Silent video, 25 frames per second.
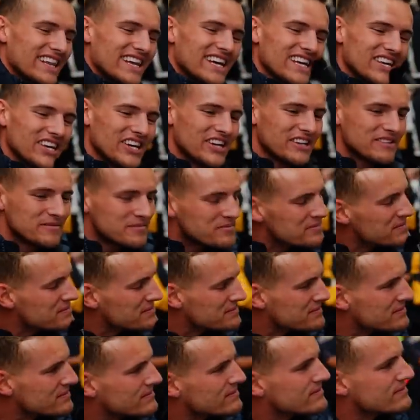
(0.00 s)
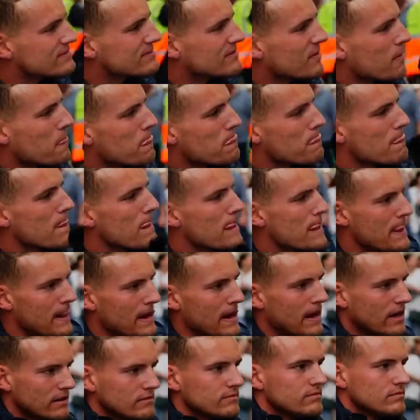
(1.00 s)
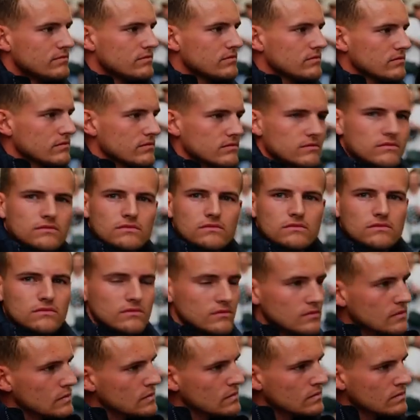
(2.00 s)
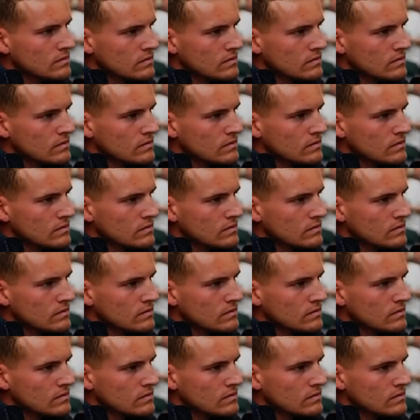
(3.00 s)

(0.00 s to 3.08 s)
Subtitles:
This person isn't speaking.